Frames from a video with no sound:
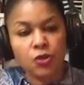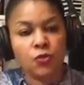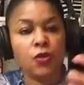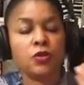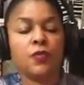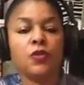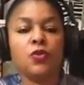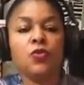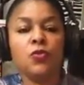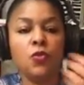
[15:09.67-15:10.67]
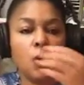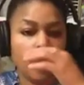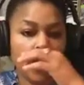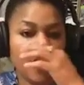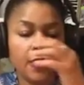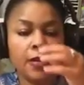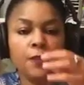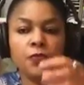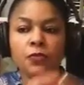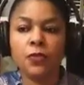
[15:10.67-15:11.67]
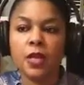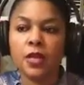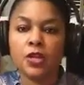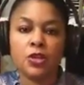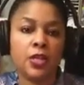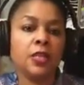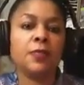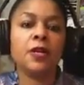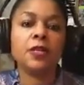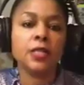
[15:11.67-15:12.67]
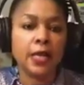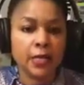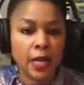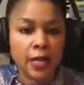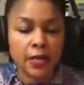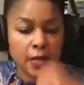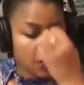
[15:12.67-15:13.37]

those of you who are married, this could be your date night.